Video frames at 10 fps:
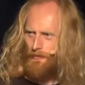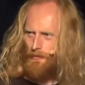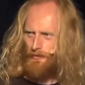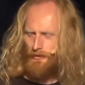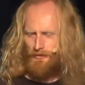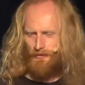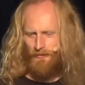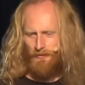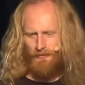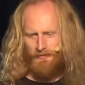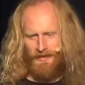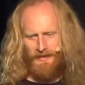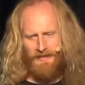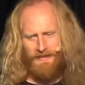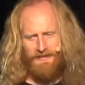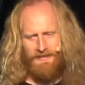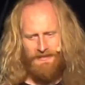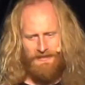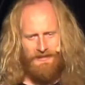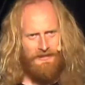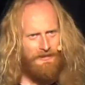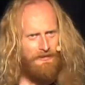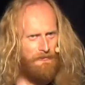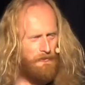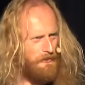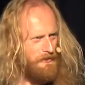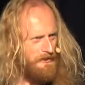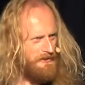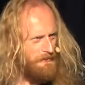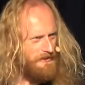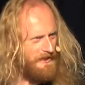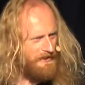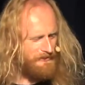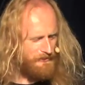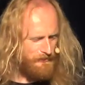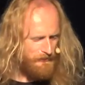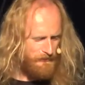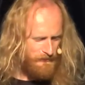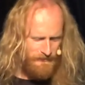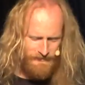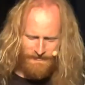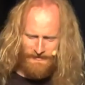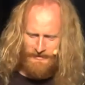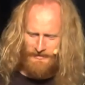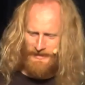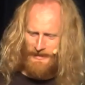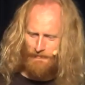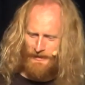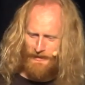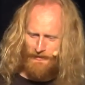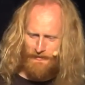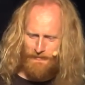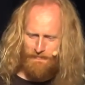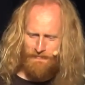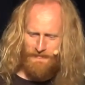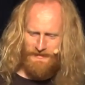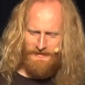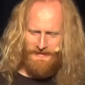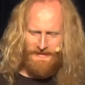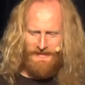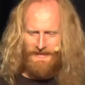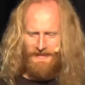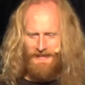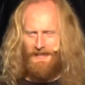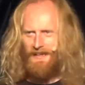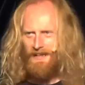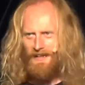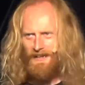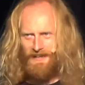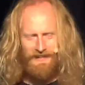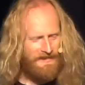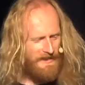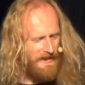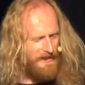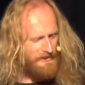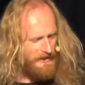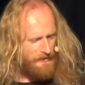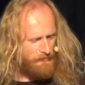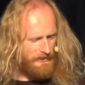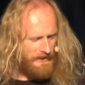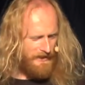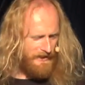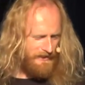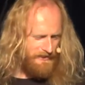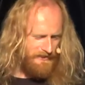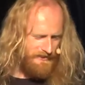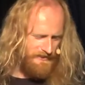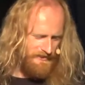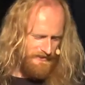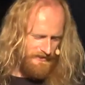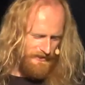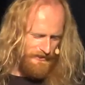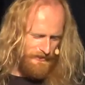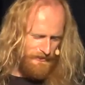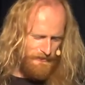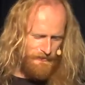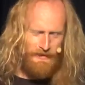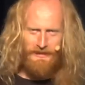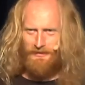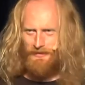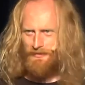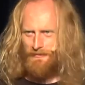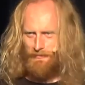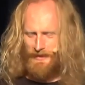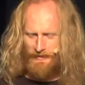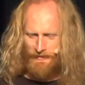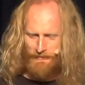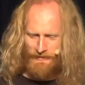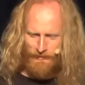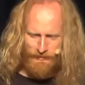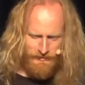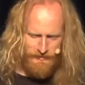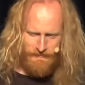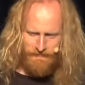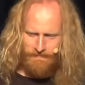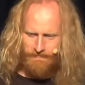what those fuels are, what needs to be done to get your car running on them, uh, and a plan to make this part of the revolution.